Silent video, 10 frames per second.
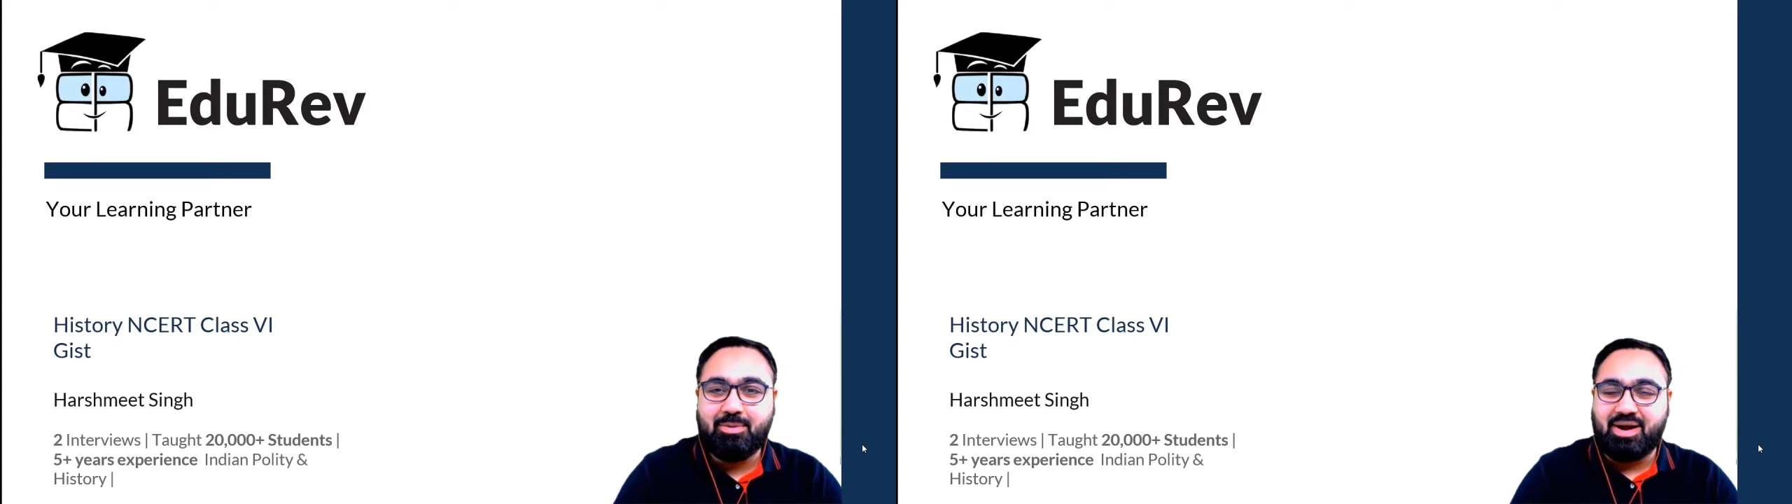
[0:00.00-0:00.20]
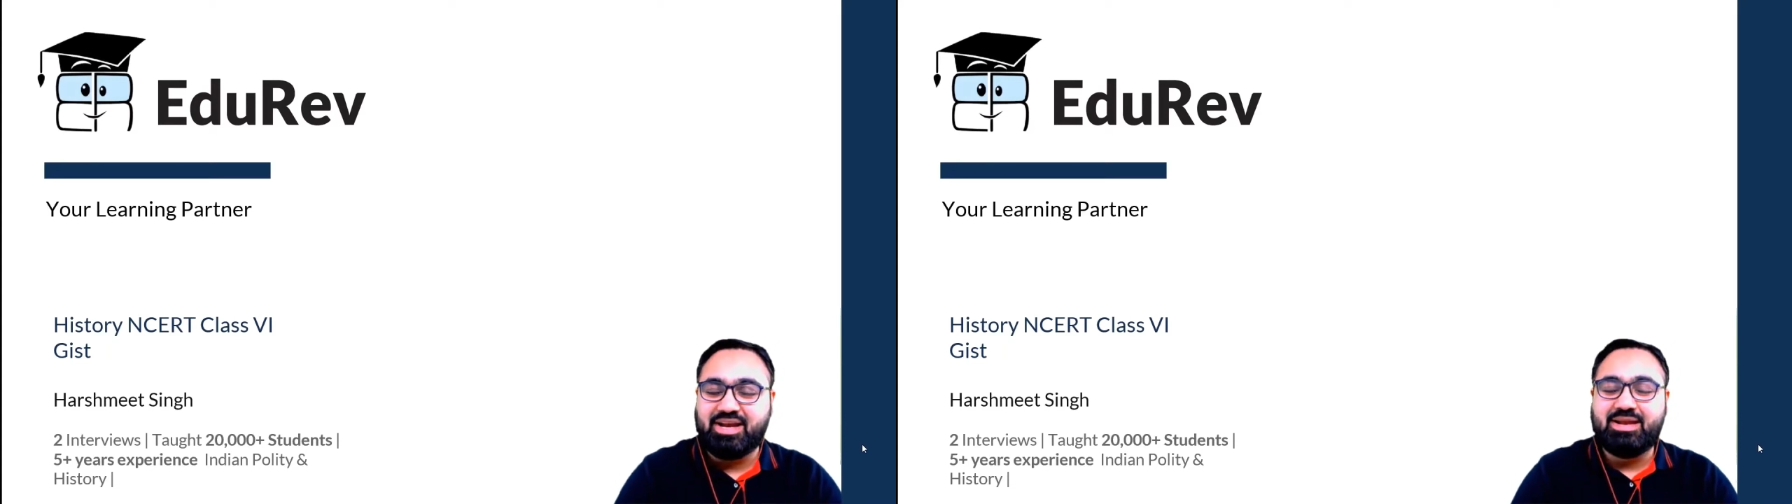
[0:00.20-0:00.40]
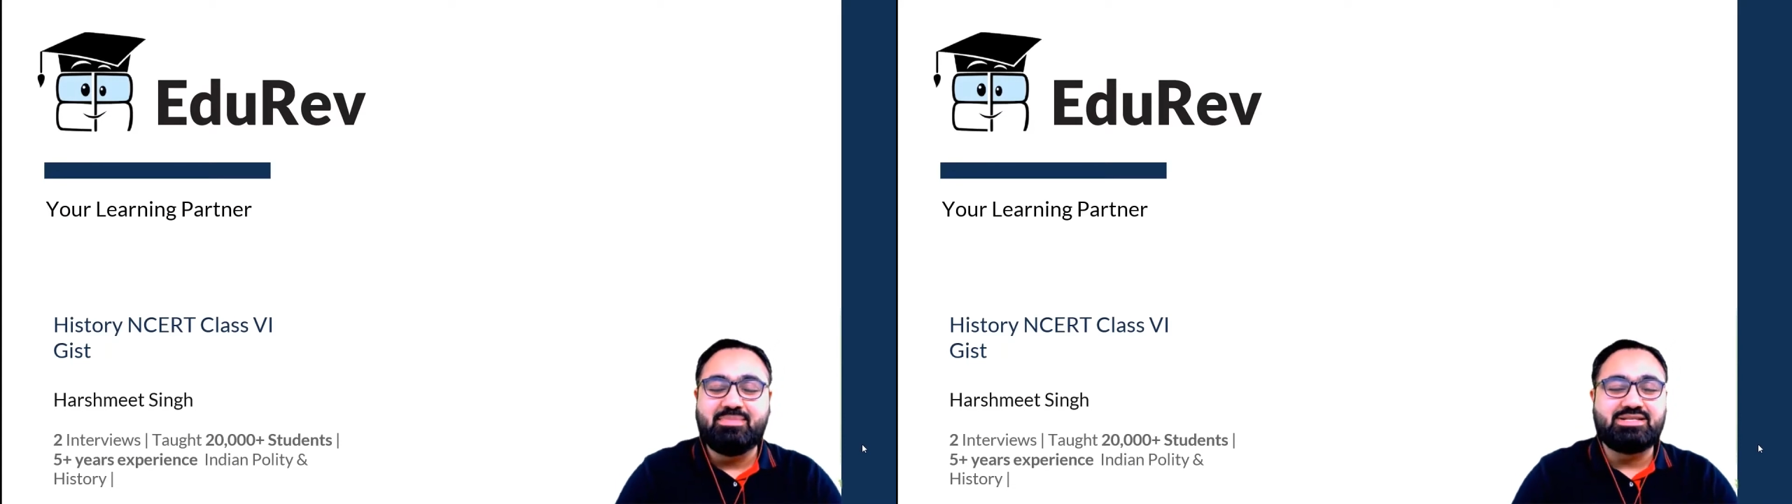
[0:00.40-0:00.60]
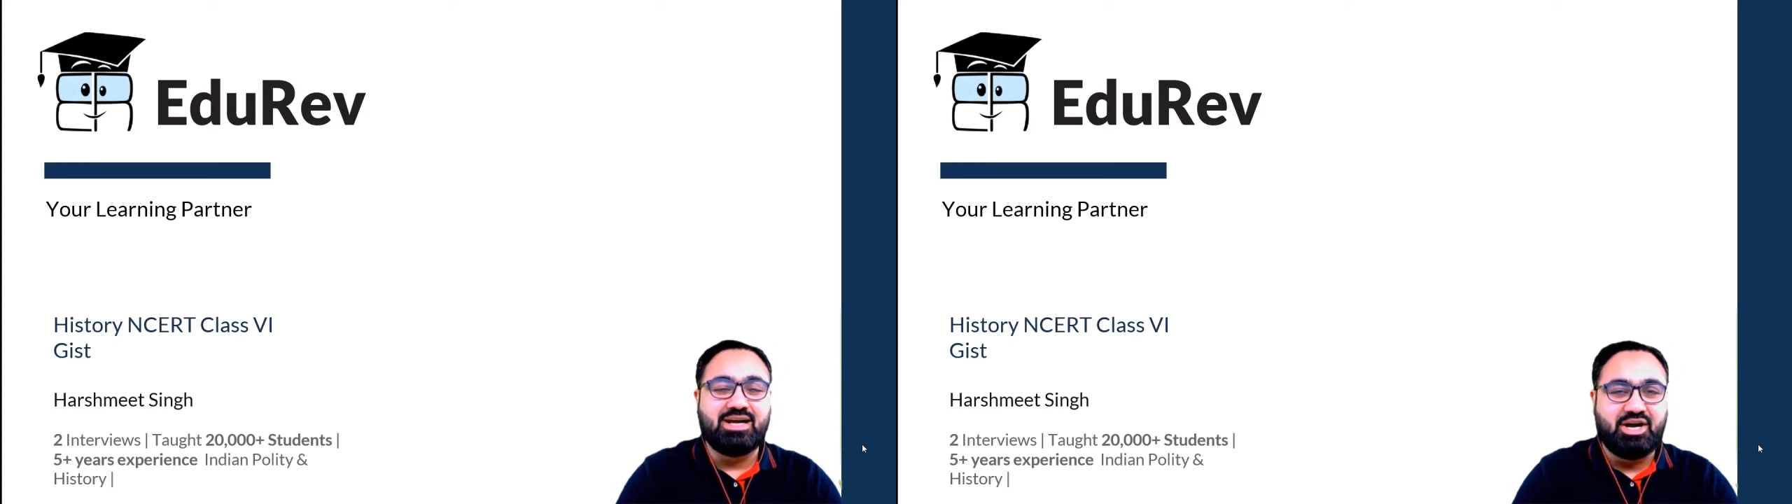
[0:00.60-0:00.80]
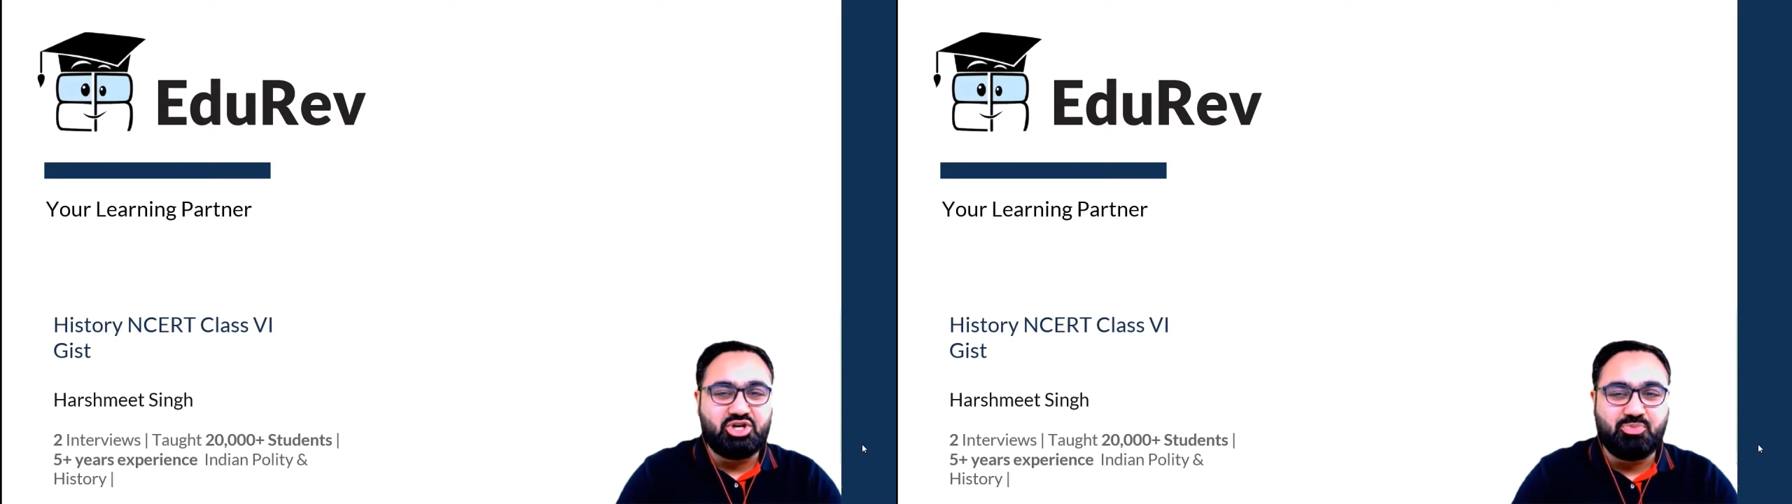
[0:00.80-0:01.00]
My name is
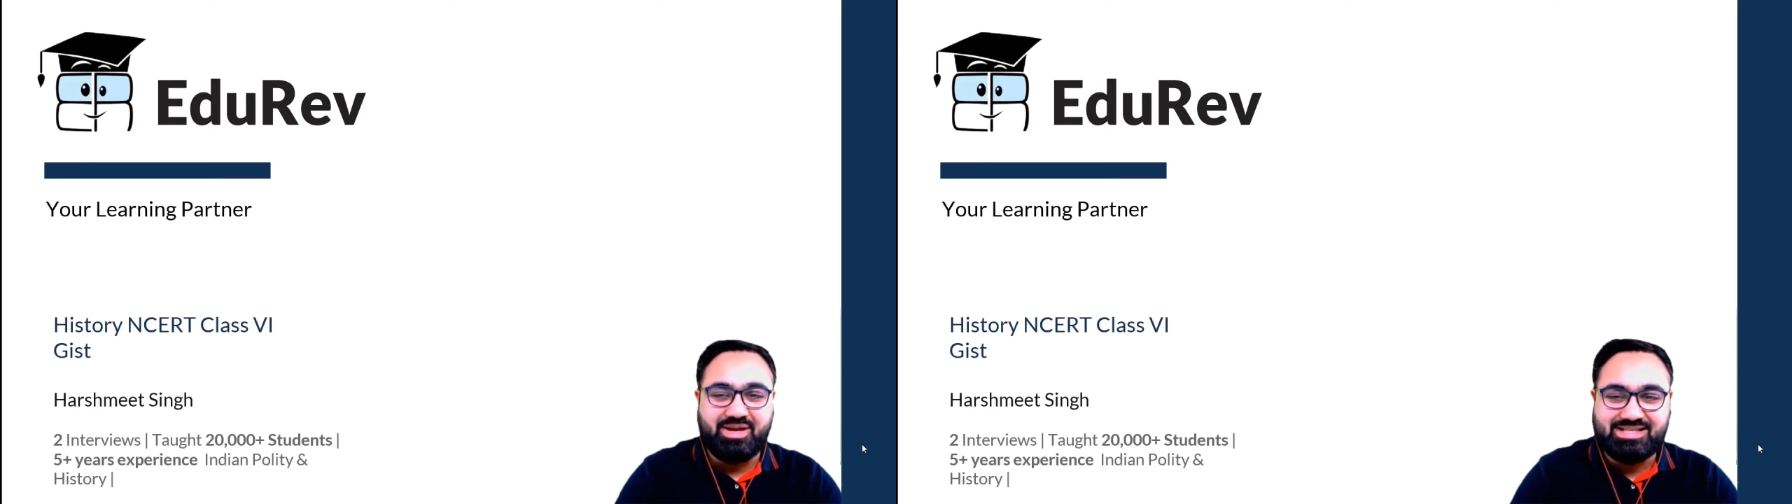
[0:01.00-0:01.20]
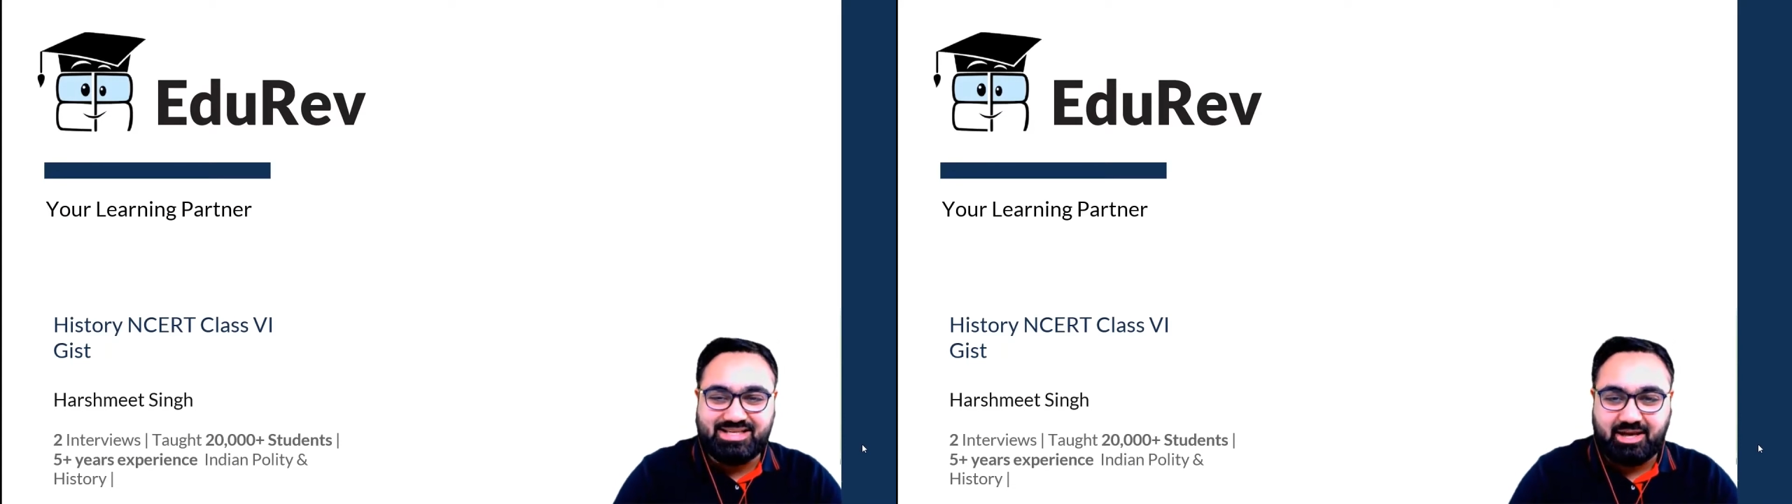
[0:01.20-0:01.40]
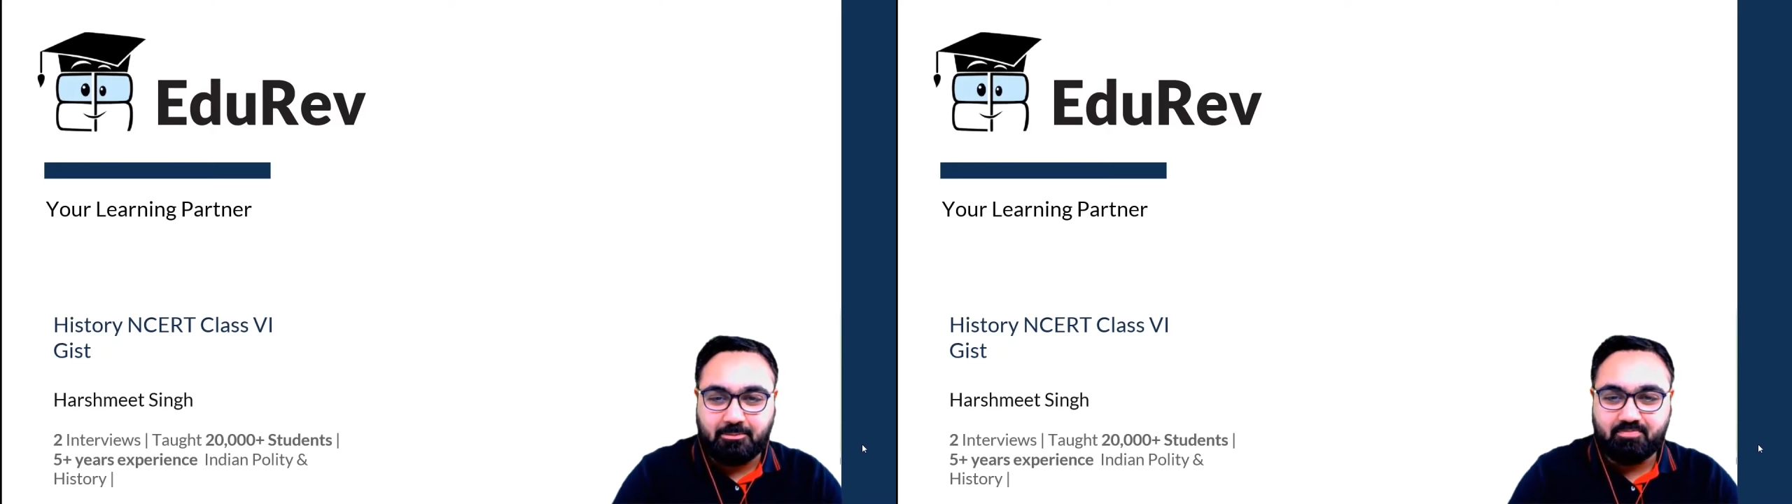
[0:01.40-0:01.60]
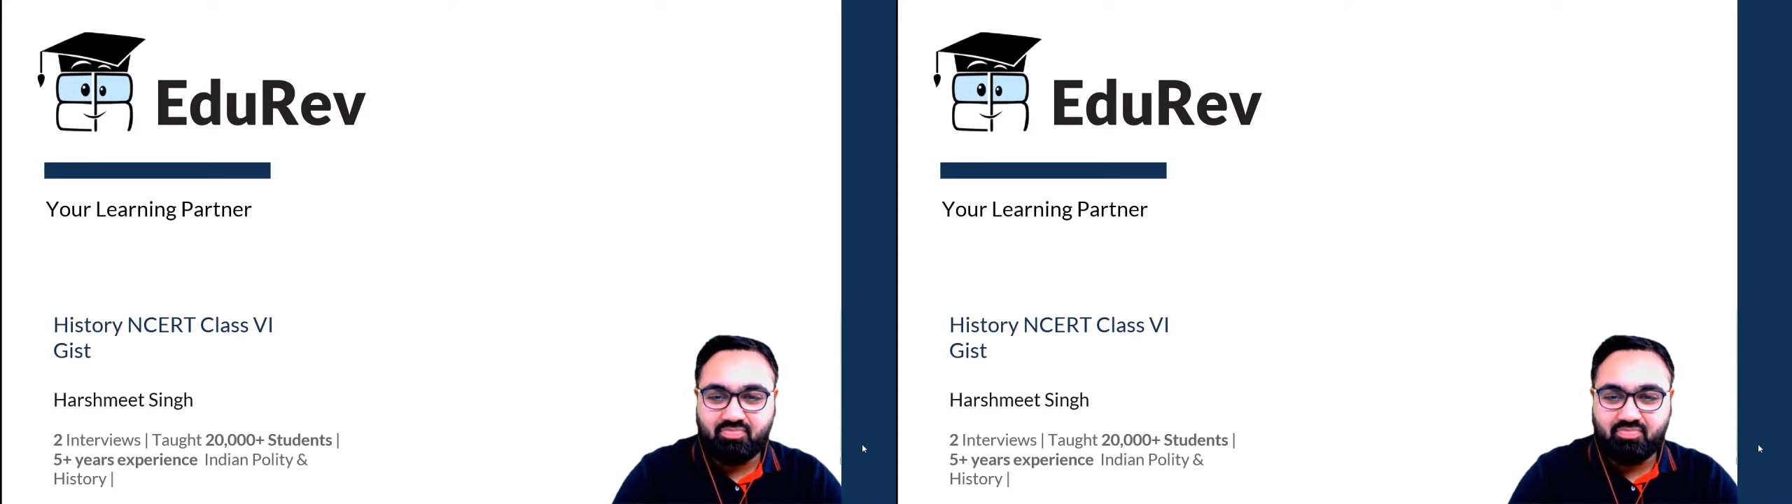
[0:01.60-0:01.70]
Ramesh Singh.